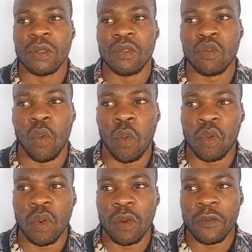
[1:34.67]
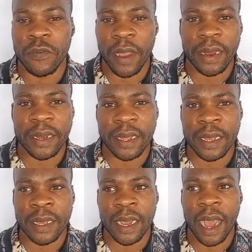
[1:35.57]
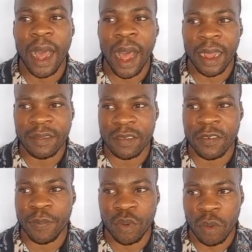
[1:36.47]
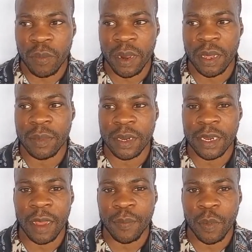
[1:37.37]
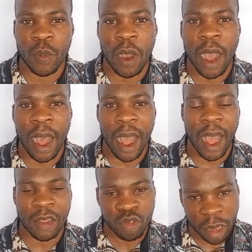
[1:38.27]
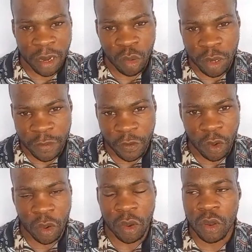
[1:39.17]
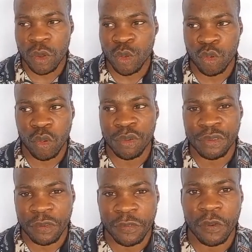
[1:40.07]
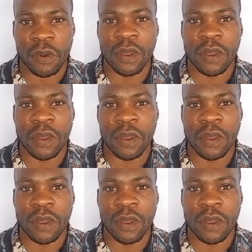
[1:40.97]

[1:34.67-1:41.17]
to find a active problem that people are actually looking for solution for.